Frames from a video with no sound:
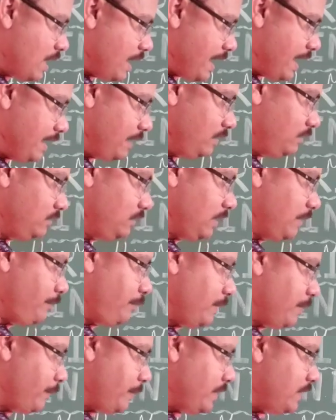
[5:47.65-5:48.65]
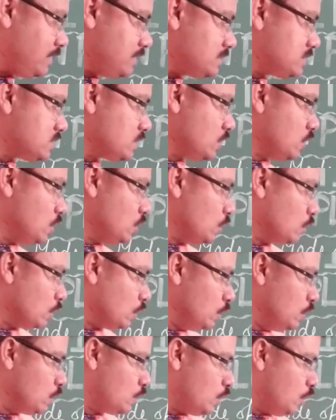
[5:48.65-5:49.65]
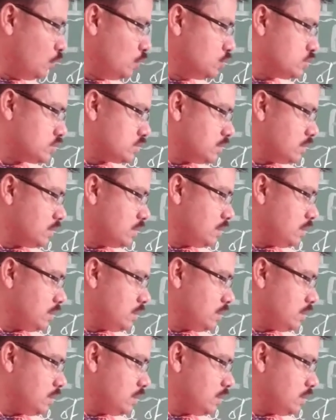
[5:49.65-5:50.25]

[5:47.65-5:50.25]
and they prepares glucose.